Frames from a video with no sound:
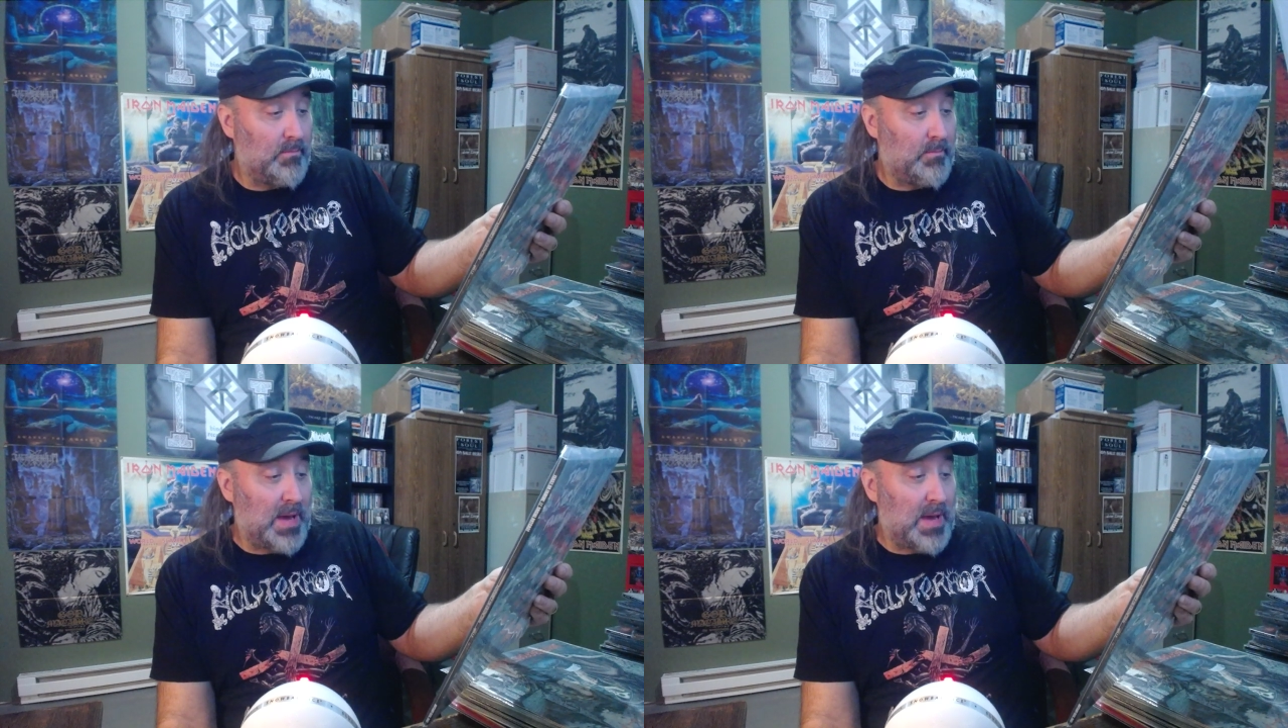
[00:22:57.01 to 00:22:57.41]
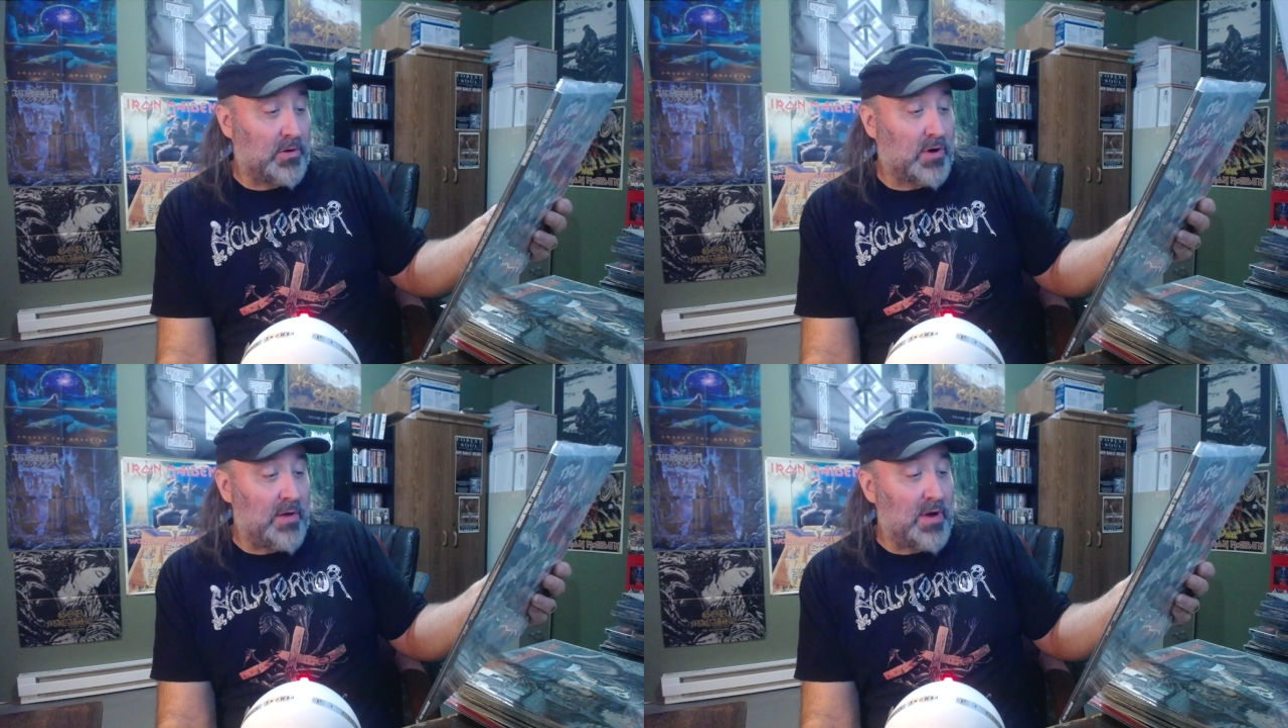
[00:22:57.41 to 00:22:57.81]
Battle
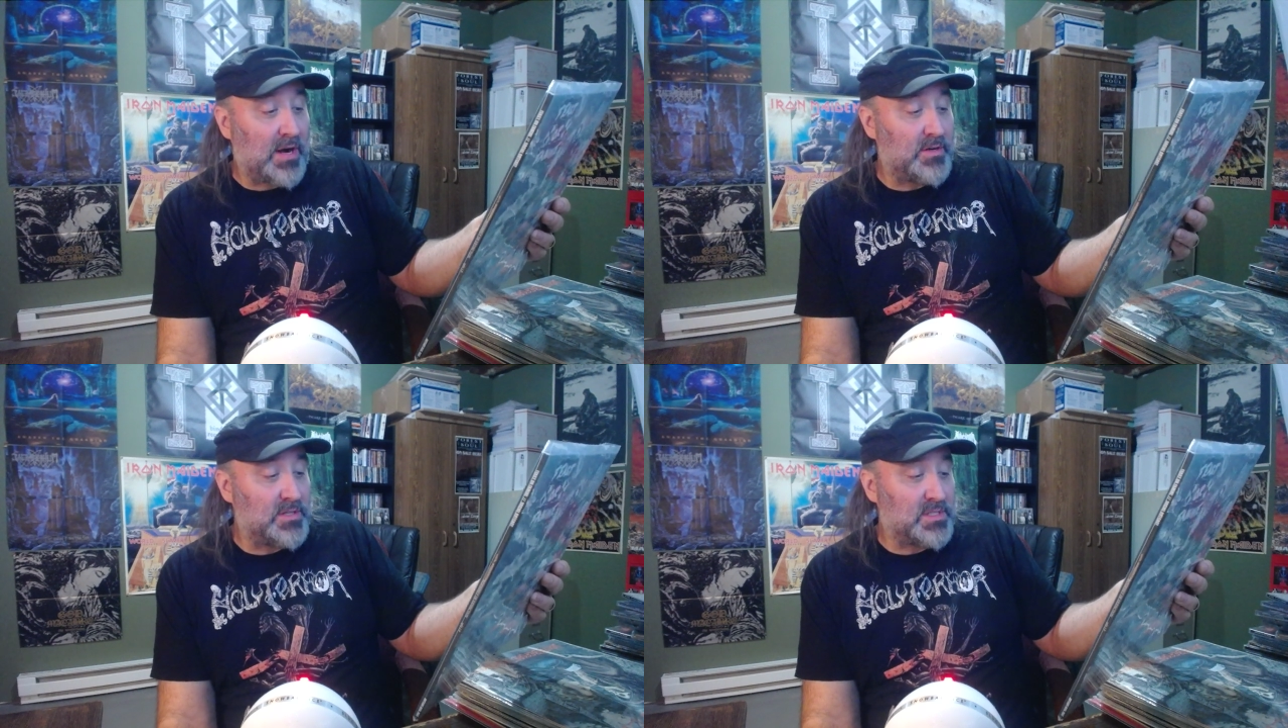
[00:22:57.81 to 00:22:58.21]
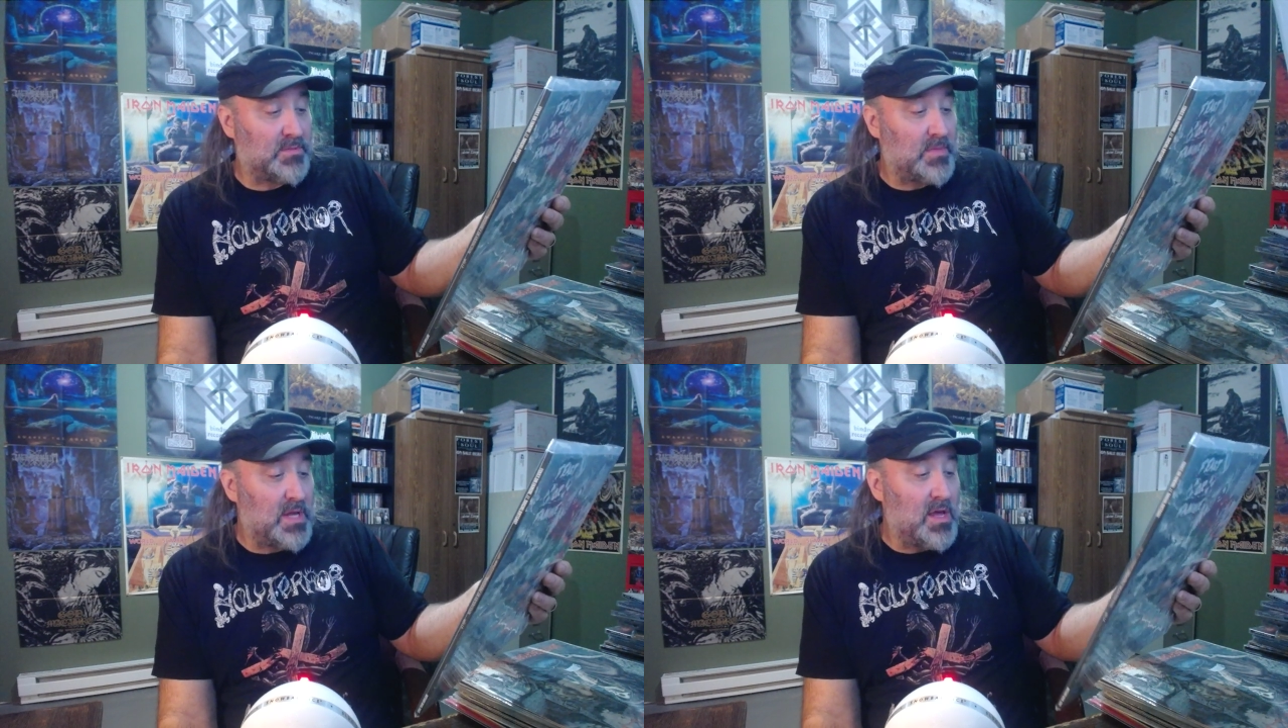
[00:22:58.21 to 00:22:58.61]
Cry Records
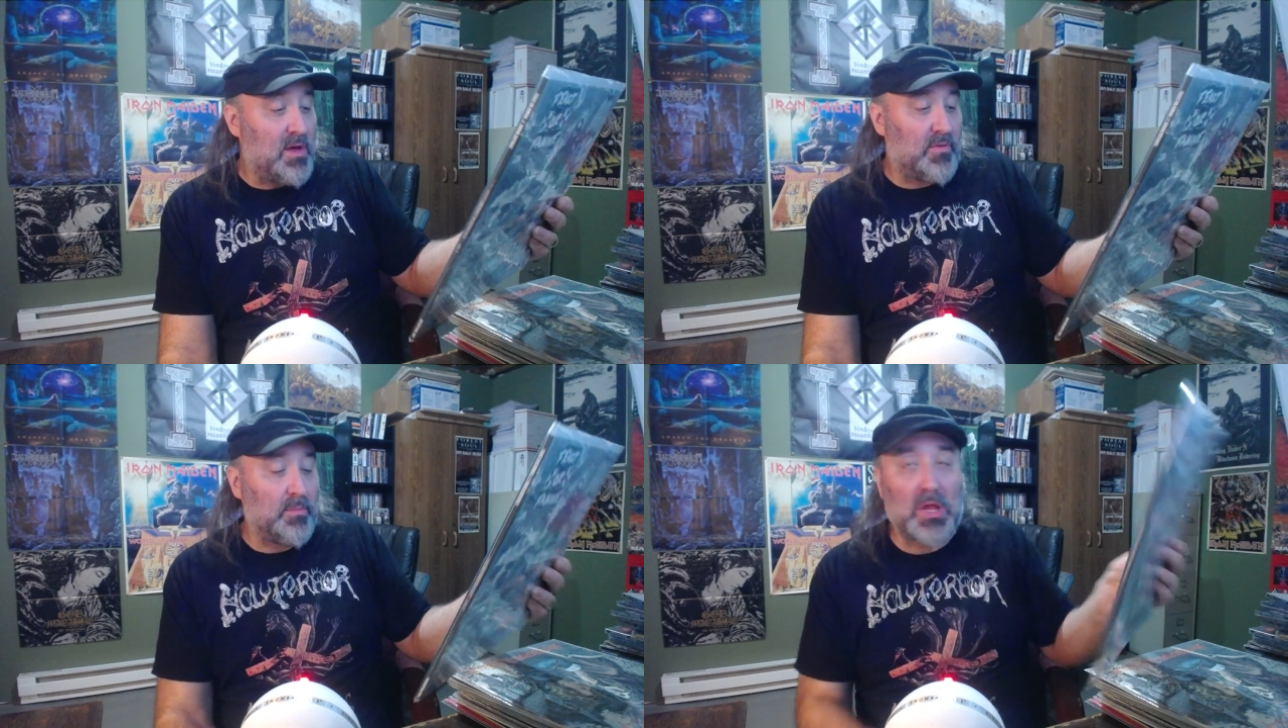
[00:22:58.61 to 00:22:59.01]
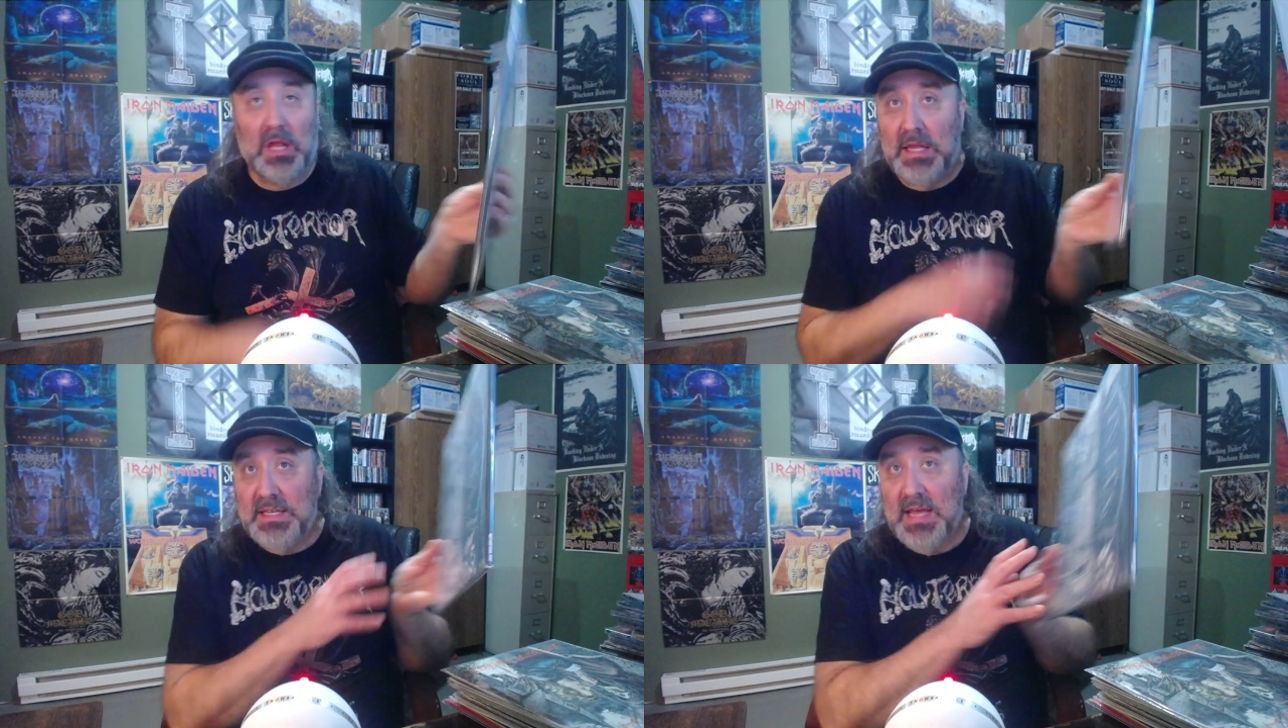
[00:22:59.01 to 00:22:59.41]
from
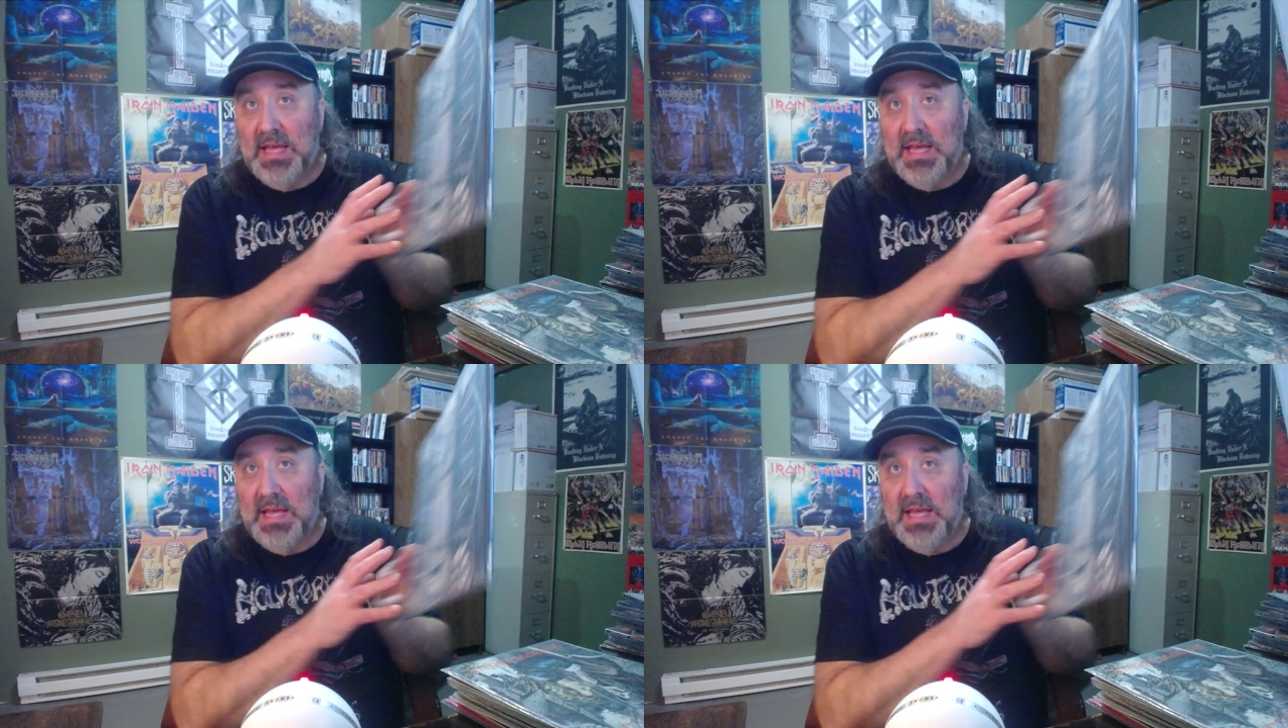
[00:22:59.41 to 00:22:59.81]
Clinton Township,